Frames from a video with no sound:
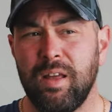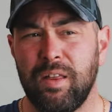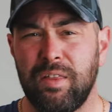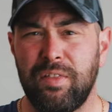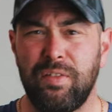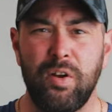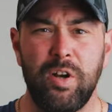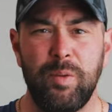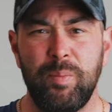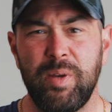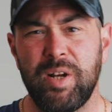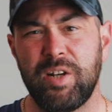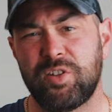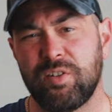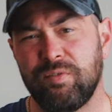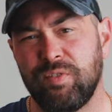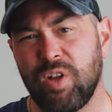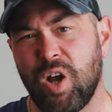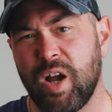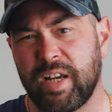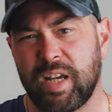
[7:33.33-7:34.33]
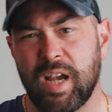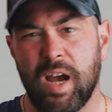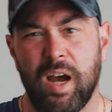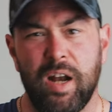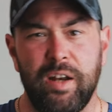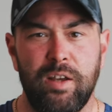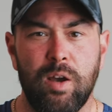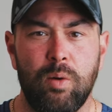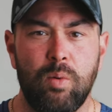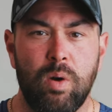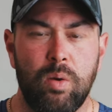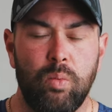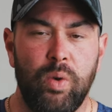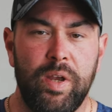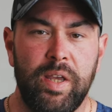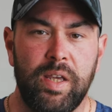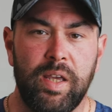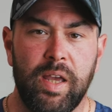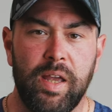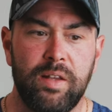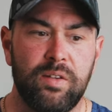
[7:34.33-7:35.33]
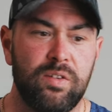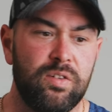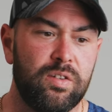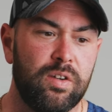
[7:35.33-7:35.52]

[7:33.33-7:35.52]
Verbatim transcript: 30 minutes of light cardio on weekends.